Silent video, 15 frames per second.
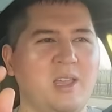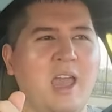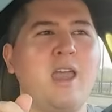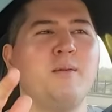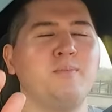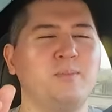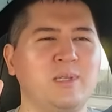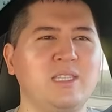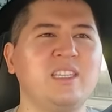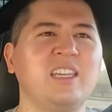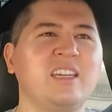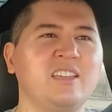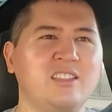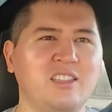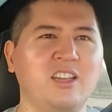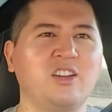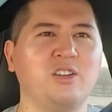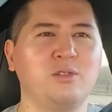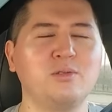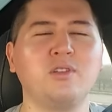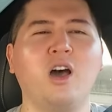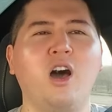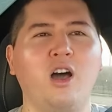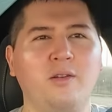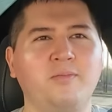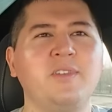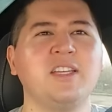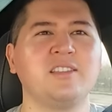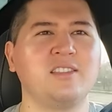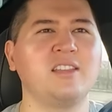MC stickers,
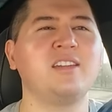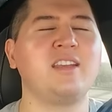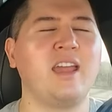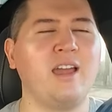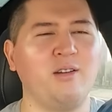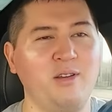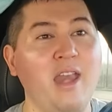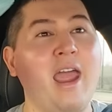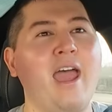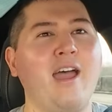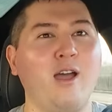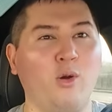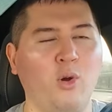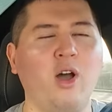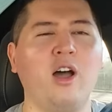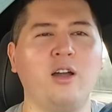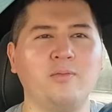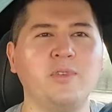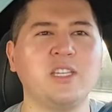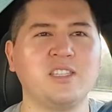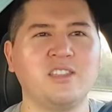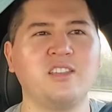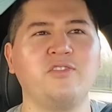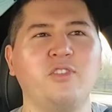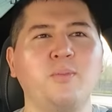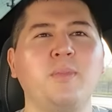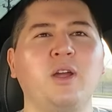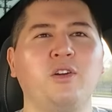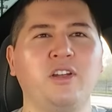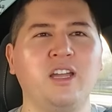obviously now obviously from
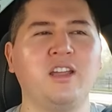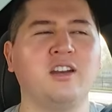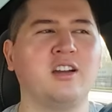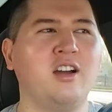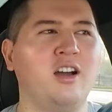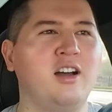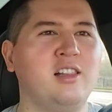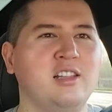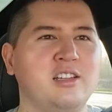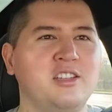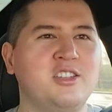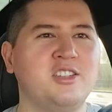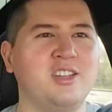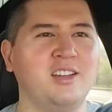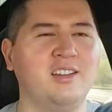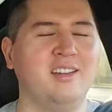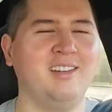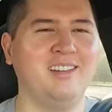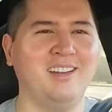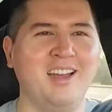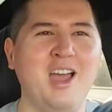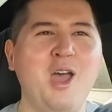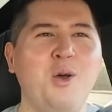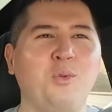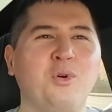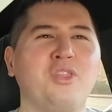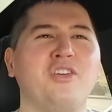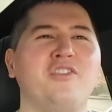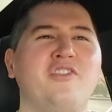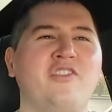Marietta College. Well,
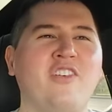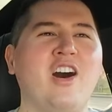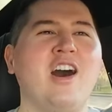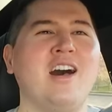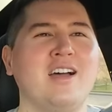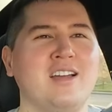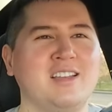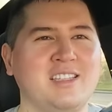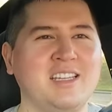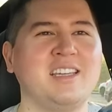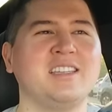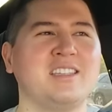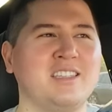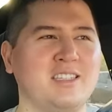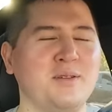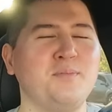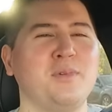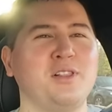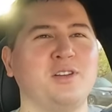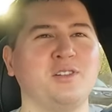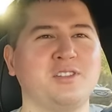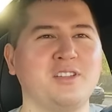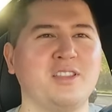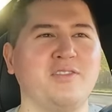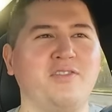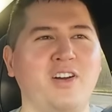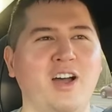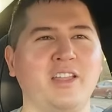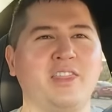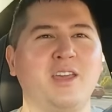the font is similar to the
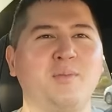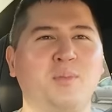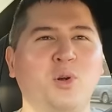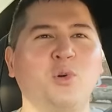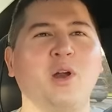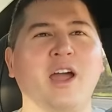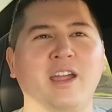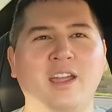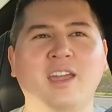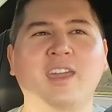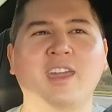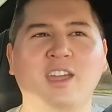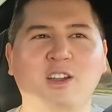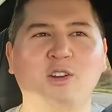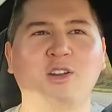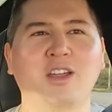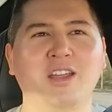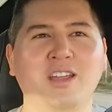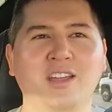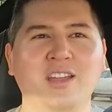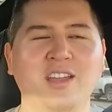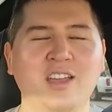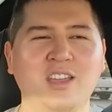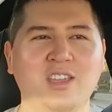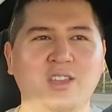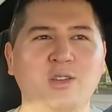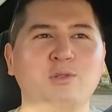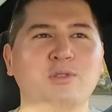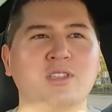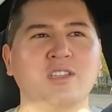font that Mariah Carey
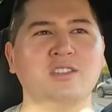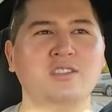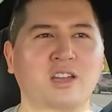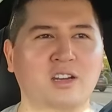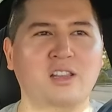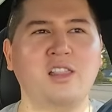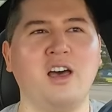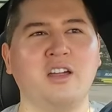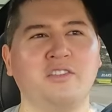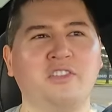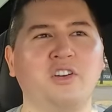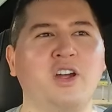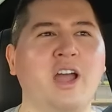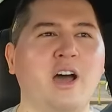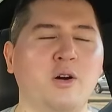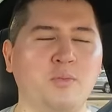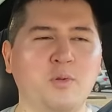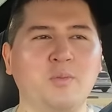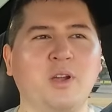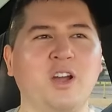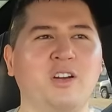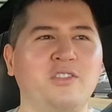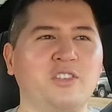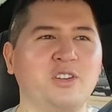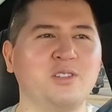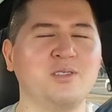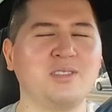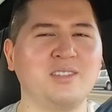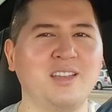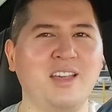uses on a lot of her album
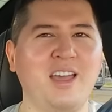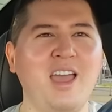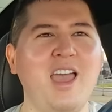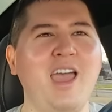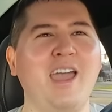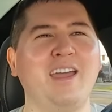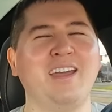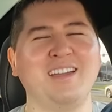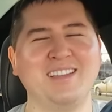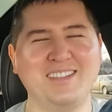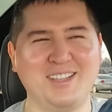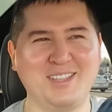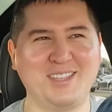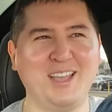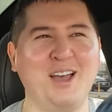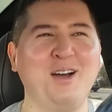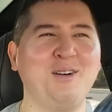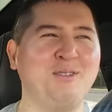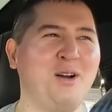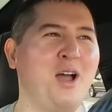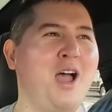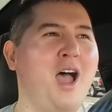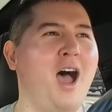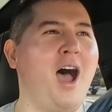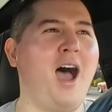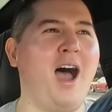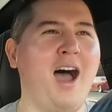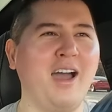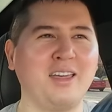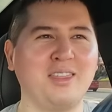covers. And so
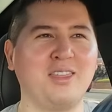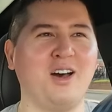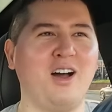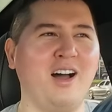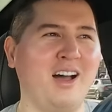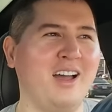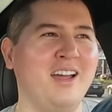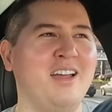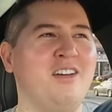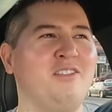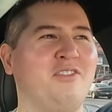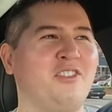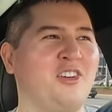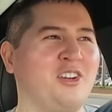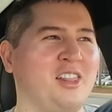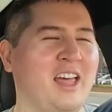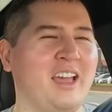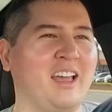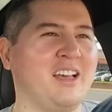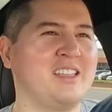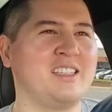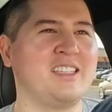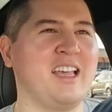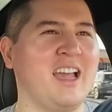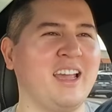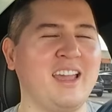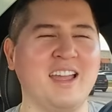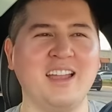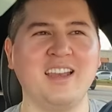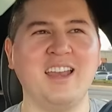I thought for like a
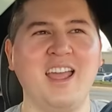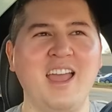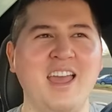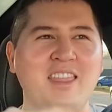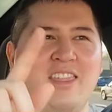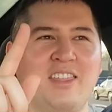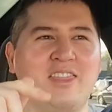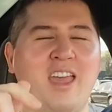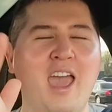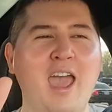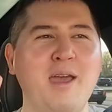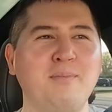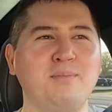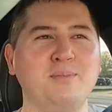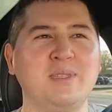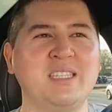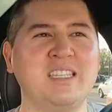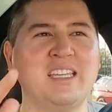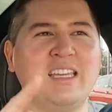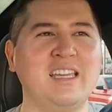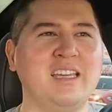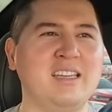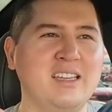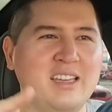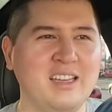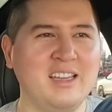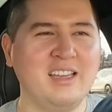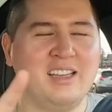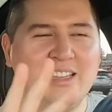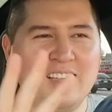second that the MC
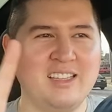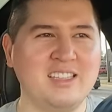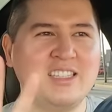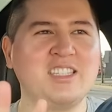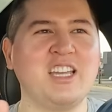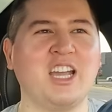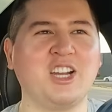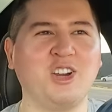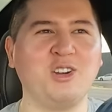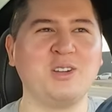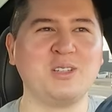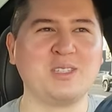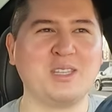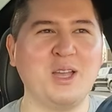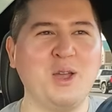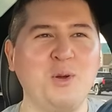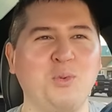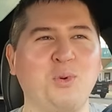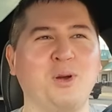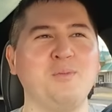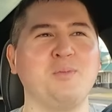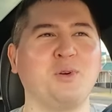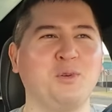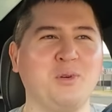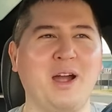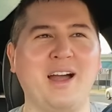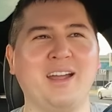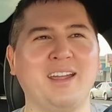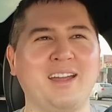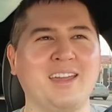stickers were
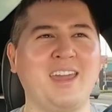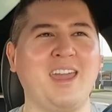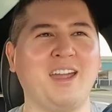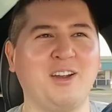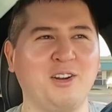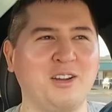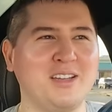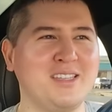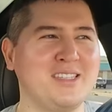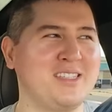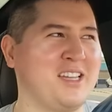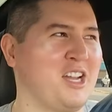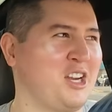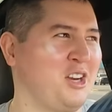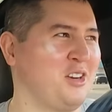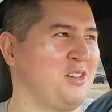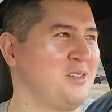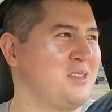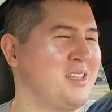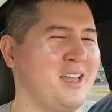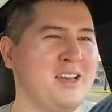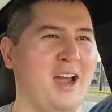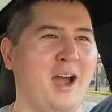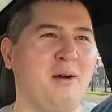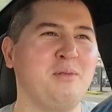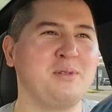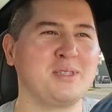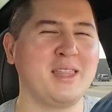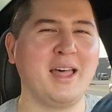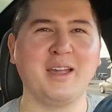Mariah Carey stickers, and I
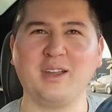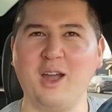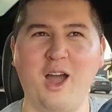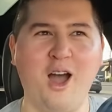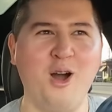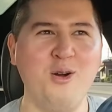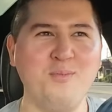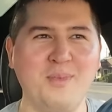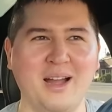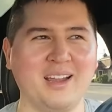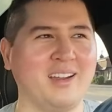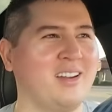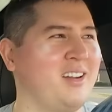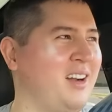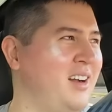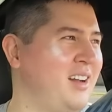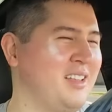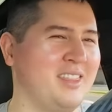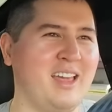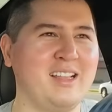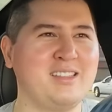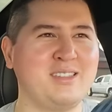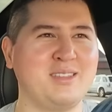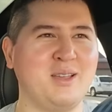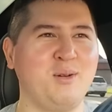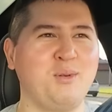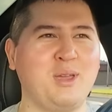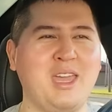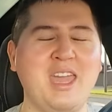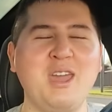was like, oh my God, that's
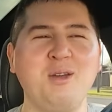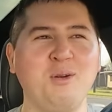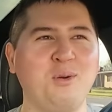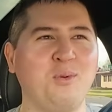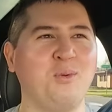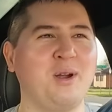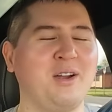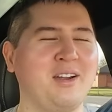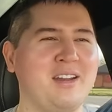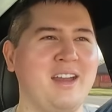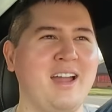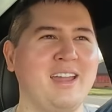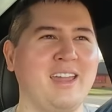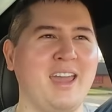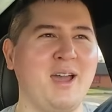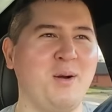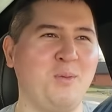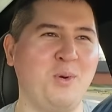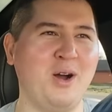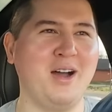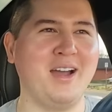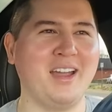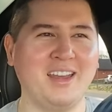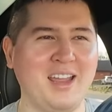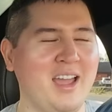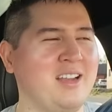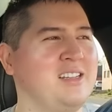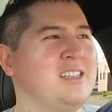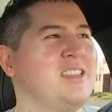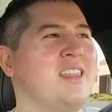so cute, where can I get one?
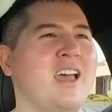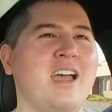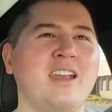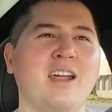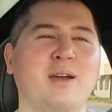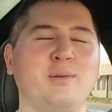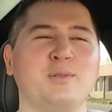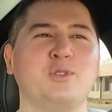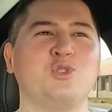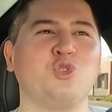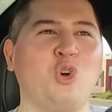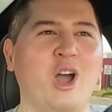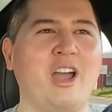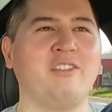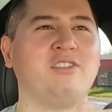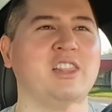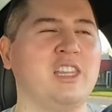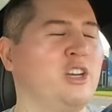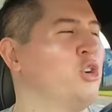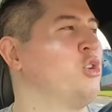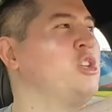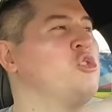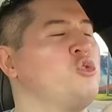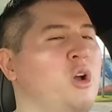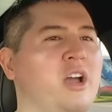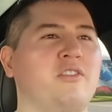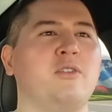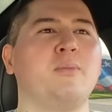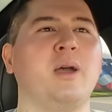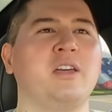And then I was literally
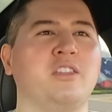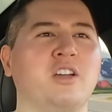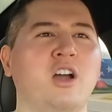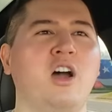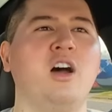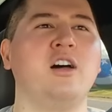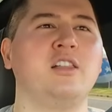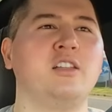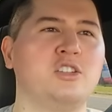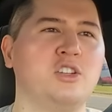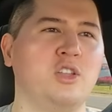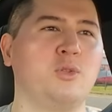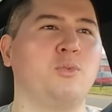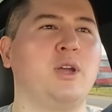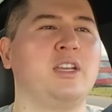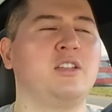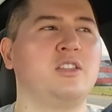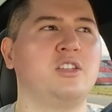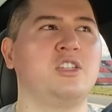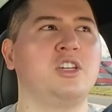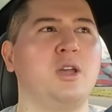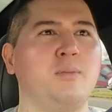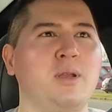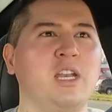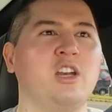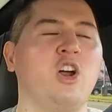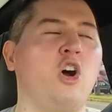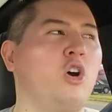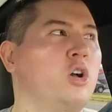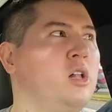driving by the college on the way to the gym, and it
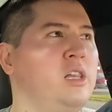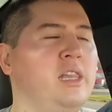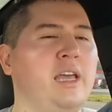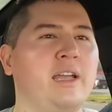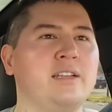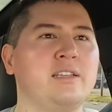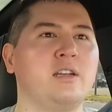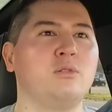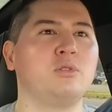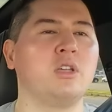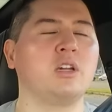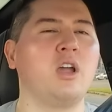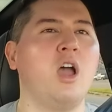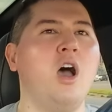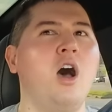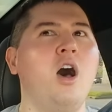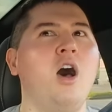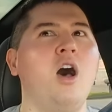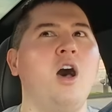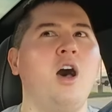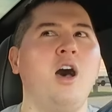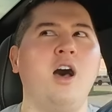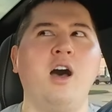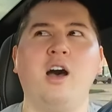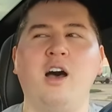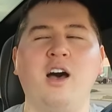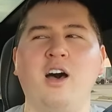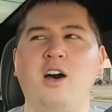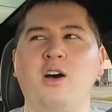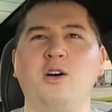all clicked, and I was like,
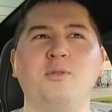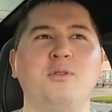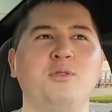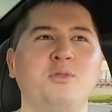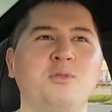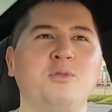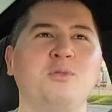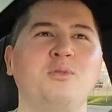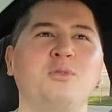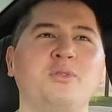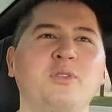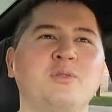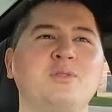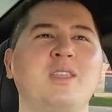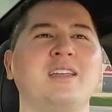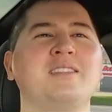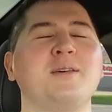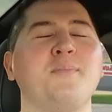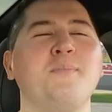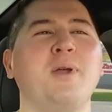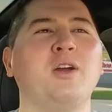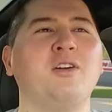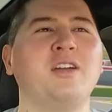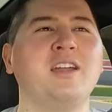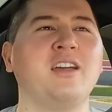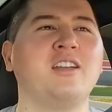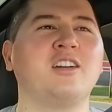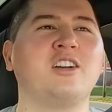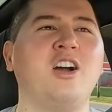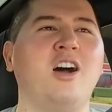oh, that's a
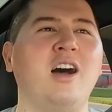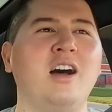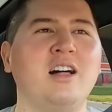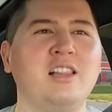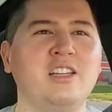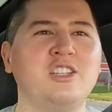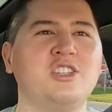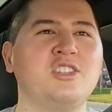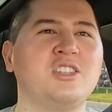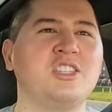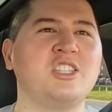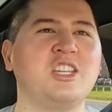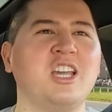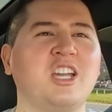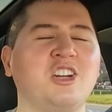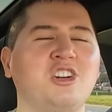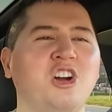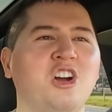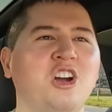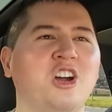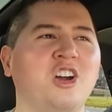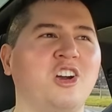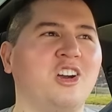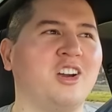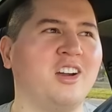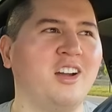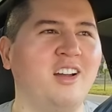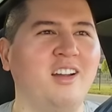Marietta College sticker.